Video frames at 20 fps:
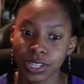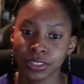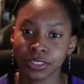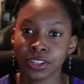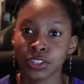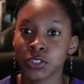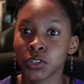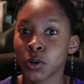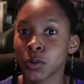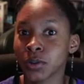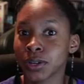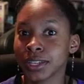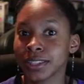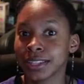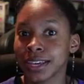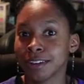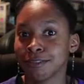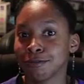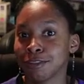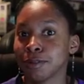the token
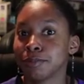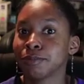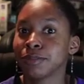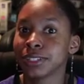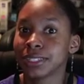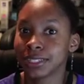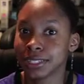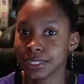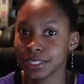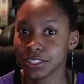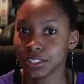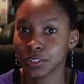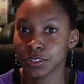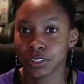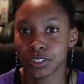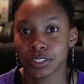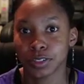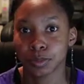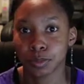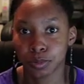that represents
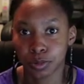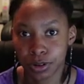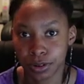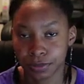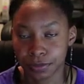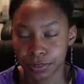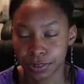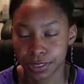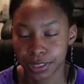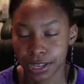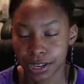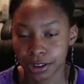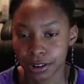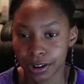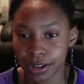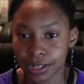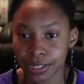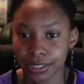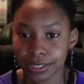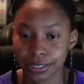your support for that
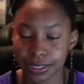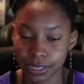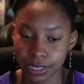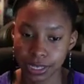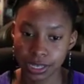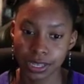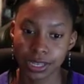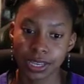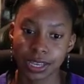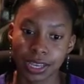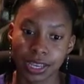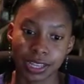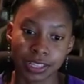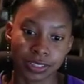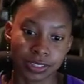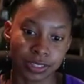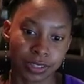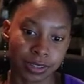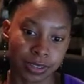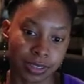artist.
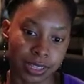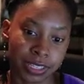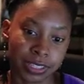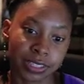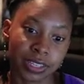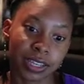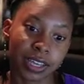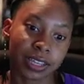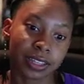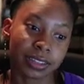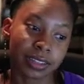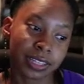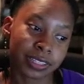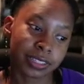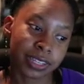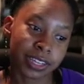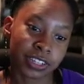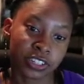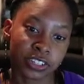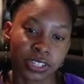And so that's
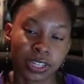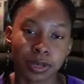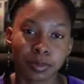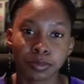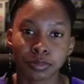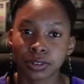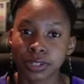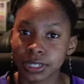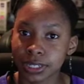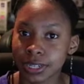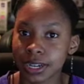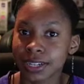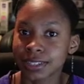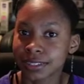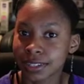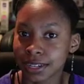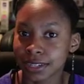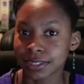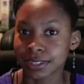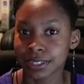actually a pretty
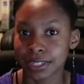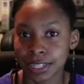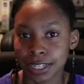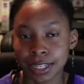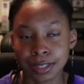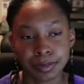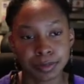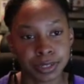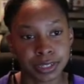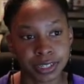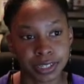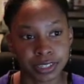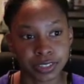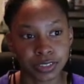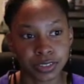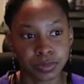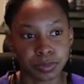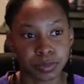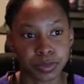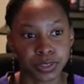nice idea,
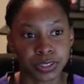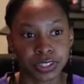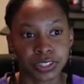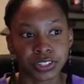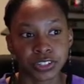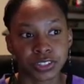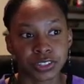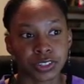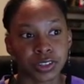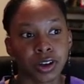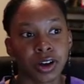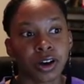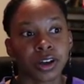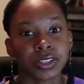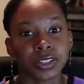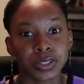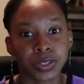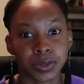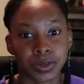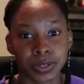because musicians
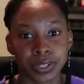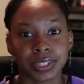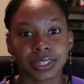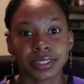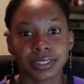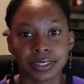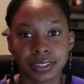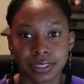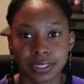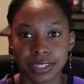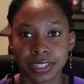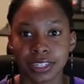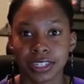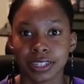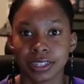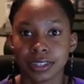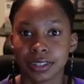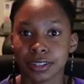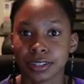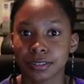also get to
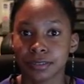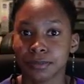see